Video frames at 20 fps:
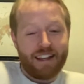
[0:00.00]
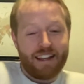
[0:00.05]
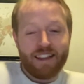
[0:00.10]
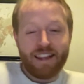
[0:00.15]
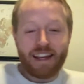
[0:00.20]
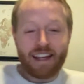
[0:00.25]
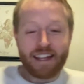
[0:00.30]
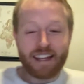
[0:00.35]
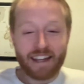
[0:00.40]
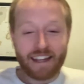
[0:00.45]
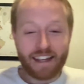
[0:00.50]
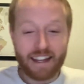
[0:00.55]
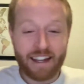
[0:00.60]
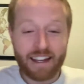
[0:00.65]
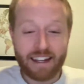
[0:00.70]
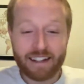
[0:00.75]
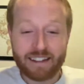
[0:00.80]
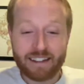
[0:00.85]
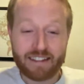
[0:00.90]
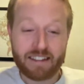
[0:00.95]
Like
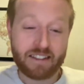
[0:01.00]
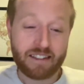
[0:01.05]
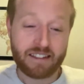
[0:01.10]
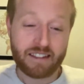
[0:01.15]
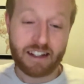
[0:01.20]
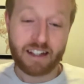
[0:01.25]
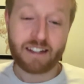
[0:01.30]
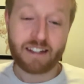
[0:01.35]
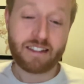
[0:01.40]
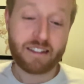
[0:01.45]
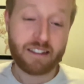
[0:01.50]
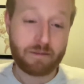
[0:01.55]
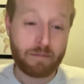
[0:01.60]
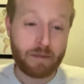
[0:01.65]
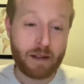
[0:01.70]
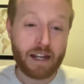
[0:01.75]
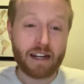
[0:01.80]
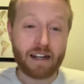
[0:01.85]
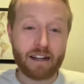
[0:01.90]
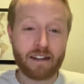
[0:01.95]
it's
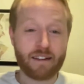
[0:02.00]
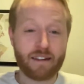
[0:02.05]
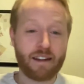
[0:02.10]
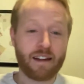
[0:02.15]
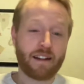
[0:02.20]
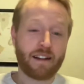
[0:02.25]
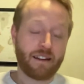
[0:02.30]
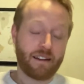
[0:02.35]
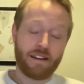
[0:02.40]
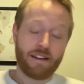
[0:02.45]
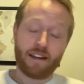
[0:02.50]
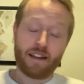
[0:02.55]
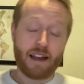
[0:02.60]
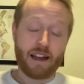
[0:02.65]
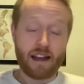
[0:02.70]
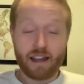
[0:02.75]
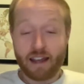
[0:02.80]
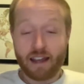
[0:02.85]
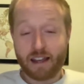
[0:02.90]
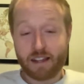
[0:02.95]
been,
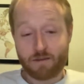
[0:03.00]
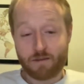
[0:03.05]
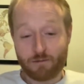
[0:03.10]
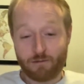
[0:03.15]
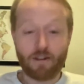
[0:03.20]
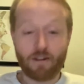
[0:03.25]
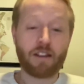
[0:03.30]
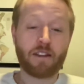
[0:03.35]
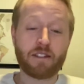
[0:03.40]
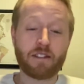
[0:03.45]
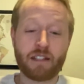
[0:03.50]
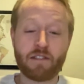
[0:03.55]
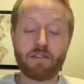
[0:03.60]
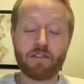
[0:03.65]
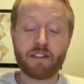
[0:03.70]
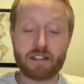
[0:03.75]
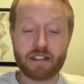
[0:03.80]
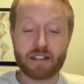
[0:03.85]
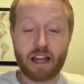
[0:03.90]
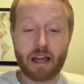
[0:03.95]
I guess,
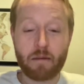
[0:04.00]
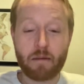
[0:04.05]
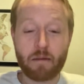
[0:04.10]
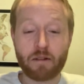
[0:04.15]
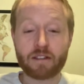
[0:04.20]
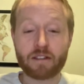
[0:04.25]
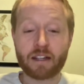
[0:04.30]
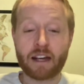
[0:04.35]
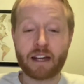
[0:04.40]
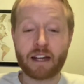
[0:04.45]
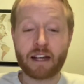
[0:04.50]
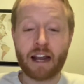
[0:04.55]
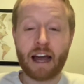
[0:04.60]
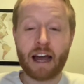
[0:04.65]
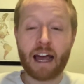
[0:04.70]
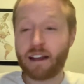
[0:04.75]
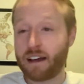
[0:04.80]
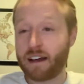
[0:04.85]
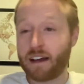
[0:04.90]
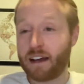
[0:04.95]
relatively stable tonight,
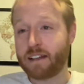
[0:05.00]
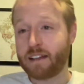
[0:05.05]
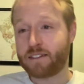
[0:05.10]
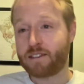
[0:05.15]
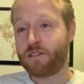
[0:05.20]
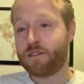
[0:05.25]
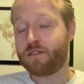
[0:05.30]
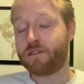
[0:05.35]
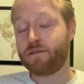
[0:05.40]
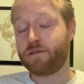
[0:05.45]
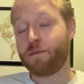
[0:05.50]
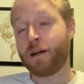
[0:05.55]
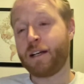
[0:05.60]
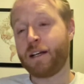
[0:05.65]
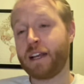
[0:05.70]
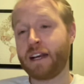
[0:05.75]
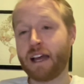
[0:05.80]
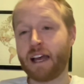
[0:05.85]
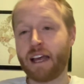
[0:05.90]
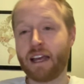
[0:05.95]
to
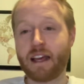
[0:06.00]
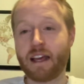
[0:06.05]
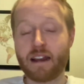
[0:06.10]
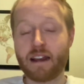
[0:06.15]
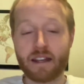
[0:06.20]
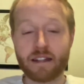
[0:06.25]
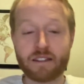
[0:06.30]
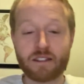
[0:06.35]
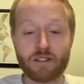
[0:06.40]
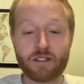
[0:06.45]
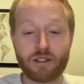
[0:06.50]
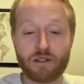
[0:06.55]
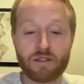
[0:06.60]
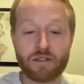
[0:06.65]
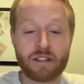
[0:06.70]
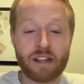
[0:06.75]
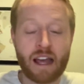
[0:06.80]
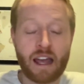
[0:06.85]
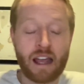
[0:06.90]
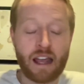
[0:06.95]
Monday night heading into
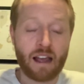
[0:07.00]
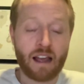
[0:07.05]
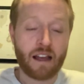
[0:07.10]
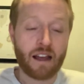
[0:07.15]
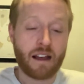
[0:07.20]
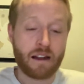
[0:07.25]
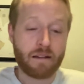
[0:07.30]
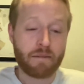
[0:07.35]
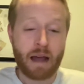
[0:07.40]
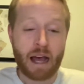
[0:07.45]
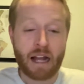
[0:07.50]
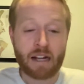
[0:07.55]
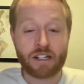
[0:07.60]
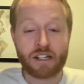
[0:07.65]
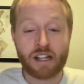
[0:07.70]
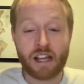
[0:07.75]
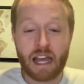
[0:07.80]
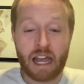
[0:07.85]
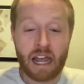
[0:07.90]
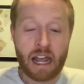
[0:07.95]
Tuesday on
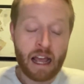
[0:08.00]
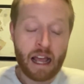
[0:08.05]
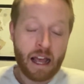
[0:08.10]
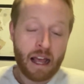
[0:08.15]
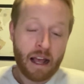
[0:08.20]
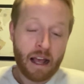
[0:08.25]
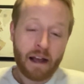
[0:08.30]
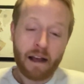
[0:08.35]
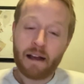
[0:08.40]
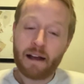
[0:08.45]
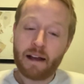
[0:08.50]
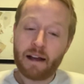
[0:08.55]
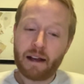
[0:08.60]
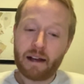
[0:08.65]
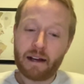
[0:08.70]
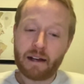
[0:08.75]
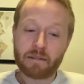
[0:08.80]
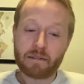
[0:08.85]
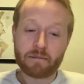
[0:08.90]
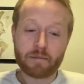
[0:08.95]
match day.
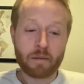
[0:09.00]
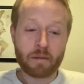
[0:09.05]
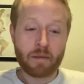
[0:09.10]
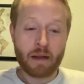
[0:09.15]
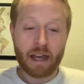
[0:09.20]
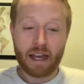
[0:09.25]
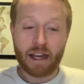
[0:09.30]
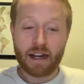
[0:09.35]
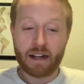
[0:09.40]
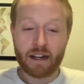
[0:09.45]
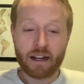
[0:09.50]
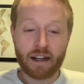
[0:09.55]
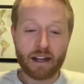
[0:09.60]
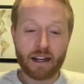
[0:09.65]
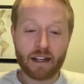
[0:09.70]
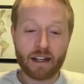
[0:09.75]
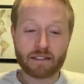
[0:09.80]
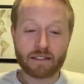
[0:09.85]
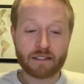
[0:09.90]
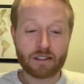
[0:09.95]
But man,
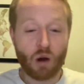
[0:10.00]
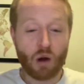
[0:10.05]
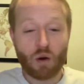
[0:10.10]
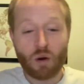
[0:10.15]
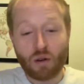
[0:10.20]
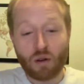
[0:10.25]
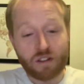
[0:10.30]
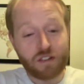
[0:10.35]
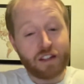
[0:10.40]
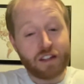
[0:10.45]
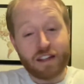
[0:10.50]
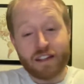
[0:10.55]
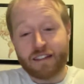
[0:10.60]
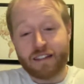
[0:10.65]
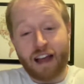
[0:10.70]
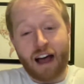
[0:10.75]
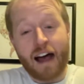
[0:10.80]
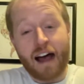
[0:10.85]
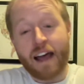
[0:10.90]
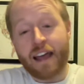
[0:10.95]
total
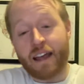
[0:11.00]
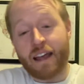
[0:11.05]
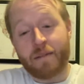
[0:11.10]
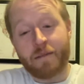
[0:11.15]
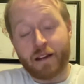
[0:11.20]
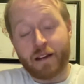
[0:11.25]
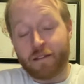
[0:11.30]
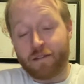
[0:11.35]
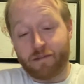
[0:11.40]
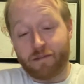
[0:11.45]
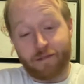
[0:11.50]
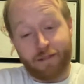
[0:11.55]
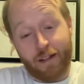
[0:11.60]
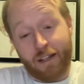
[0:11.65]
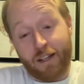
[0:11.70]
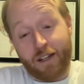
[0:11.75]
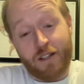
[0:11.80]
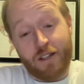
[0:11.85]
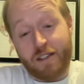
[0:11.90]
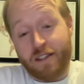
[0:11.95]
is high. I mean,
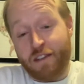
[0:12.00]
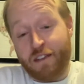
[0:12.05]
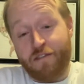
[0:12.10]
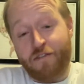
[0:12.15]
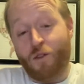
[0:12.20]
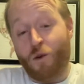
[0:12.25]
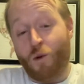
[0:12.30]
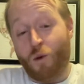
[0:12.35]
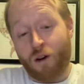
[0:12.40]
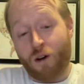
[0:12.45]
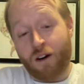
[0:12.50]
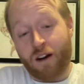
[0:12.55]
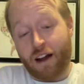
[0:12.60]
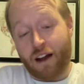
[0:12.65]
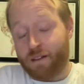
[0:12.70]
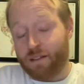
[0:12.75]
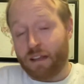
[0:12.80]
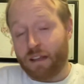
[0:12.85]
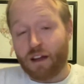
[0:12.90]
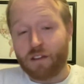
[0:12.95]
we could see 4.
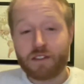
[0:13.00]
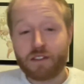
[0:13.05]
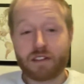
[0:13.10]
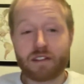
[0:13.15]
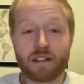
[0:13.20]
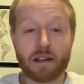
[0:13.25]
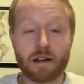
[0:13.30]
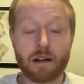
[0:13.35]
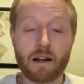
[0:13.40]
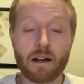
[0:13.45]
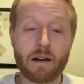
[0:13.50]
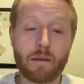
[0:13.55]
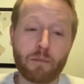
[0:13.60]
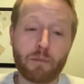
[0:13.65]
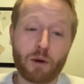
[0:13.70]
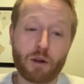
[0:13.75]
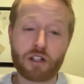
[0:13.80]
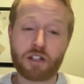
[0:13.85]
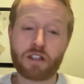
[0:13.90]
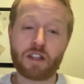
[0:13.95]
I'd love to see a
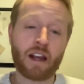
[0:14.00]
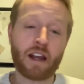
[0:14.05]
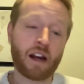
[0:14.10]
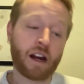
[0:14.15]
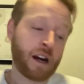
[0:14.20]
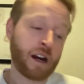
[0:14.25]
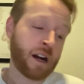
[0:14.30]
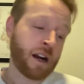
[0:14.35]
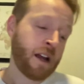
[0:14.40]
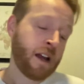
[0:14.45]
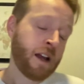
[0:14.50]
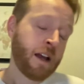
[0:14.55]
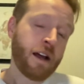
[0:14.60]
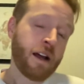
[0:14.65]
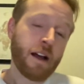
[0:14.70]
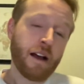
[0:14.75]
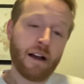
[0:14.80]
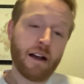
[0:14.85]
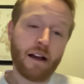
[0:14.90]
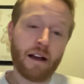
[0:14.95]
push there.
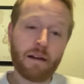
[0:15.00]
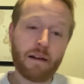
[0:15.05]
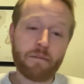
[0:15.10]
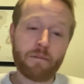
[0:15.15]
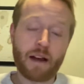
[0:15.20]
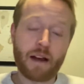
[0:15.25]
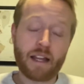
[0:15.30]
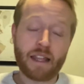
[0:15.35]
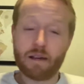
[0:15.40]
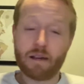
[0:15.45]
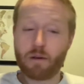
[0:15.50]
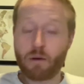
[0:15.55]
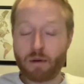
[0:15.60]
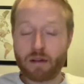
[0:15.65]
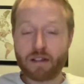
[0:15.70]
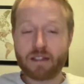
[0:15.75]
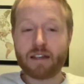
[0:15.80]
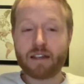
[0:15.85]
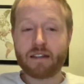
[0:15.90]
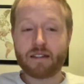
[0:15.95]
I think what
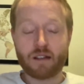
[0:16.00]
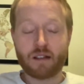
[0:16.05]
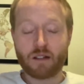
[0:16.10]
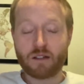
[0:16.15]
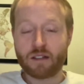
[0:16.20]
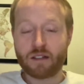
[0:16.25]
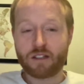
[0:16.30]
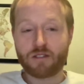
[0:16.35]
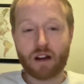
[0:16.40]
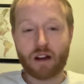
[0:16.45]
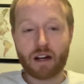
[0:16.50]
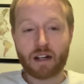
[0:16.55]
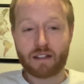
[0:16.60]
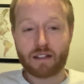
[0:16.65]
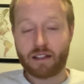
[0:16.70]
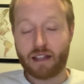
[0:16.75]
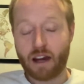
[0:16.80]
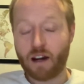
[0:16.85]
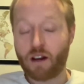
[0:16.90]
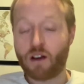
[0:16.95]
we see is Celtic try to
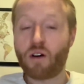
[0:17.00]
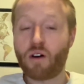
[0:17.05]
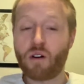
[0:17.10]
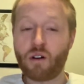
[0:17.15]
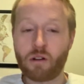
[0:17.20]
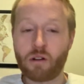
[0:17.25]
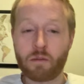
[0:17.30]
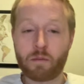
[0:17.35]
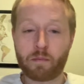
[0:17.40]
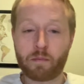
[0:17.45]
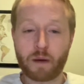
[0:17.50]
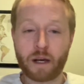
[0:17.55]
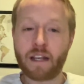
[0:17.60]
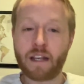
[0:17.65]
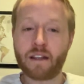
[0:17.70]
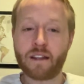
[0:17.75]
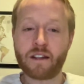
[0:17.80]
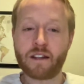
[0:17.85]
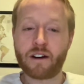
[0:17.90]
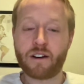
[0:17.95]
get a goal,
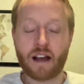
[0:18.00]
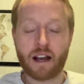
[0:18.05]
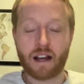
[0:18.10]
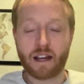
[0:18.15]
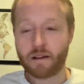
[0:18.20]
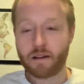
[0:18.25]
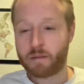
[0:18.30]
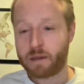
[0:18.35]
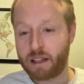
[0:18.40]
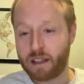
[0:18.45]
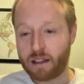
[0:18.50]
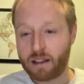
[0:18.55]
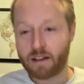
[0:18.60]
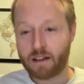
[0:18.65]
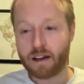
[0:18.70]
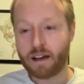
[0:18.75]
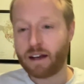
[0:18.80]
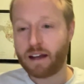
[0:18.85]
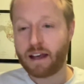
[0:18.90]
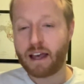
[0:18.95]
but they're not going to be
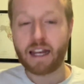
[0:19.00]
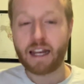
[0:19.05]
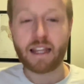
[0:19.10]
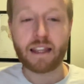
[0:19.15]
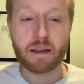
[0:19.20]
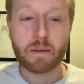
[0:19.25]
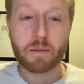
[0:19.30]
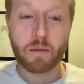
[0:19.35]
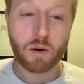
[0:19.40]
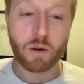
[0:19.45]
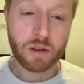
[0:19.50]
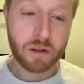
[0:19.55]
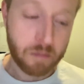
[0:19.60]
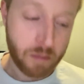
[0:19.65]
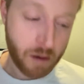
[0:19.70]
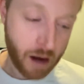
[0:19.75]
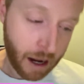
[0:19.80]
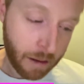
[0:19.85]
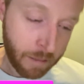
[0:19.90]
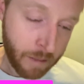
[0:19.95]
anything more than
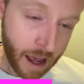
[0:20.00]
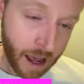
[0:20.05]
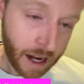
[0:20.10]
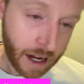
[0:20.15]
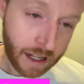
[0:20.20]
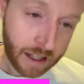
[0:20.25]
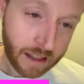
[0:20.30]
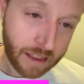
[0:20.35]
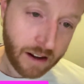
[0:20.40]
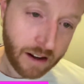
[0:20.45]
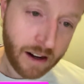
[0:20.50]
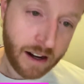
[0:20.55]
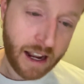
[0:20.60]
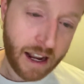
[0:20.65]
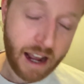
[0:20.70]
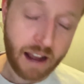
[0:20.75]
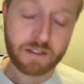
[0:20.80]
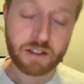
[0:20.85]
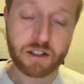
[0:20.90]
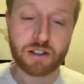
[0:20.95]
pragmatic. They're going
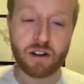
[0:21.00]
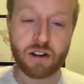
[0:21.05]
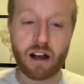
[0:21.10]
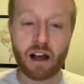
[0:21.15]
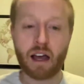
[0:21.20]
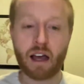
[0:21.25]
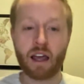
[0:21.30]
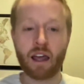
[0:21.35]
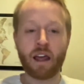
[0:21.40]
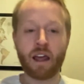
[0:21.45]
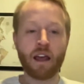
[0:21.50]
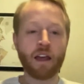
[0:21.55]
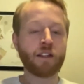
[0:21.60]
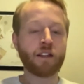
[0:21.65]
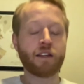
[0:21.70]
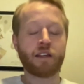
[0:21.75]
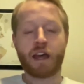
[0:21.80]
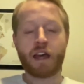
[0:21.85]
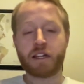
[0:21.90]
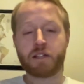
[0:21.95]
to have to try
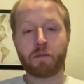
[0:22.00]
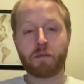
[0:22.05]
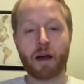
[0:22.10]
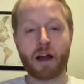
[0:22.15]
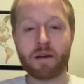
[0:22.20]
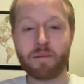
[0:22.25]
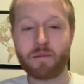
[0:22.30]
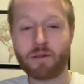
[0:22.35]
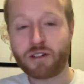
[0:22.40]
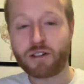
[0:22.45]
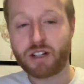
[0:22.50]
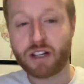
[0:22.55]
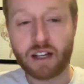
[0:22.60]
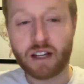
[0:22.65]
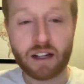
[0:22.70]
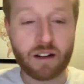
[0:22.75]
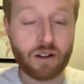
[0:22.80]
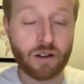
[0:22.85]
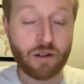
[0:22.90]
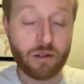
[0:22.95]
to catch Bayern
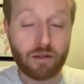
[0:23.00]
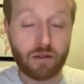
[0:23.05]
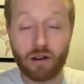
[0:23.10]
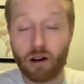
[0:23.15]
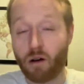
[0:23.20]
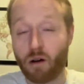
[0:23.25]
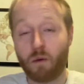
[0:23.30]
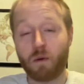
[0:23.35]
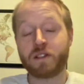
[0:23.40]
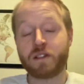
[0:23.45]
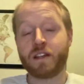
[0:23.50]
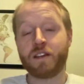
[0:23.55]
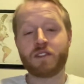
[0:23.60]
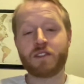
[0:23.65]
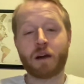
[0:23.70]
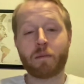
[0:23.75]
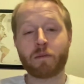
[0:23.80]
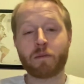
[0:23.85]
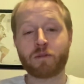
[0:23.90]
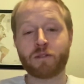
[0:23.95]
Munich, who always
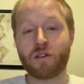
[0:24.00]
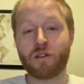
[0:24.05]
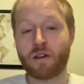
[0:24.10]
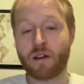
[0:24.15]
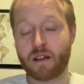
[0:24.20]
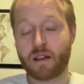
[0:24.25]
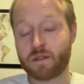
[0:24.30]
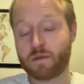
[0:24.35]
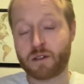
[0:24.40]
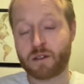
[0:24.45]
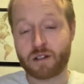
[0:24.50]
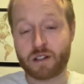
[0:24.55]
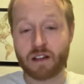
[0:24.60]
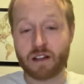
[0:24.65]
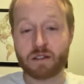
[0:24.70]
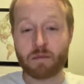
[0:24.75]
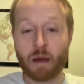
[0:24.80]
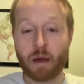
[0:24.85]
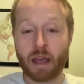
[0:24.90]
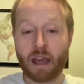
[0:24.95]
gives opportunities, which
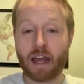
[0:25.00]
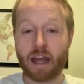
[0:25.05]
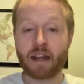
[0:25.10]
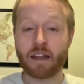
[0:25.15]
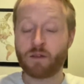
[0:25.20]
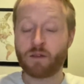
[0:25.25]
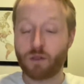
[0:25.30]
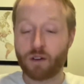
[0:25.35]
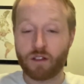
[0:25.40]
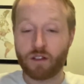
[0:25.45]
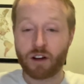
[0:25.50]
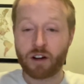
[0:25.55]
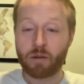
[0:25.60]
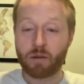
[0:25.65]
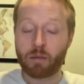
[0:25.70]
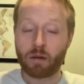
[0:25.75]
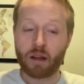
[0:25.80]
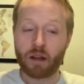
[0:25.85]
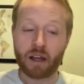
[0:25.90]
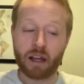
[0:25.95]
does make any sort of
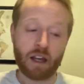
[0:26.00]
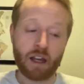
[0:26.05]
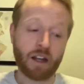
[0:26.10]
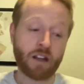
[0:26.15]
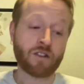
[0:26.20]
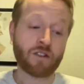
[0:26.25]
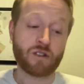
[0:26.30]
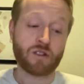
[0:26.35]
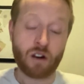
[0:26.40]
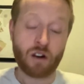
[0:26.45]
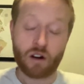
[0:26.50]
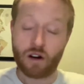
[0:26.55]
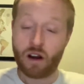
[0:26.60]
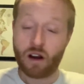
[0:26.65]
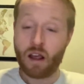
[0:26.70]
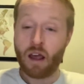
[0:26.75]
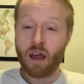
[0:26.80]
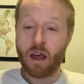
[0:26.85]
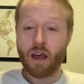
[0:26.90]
underplay a concern.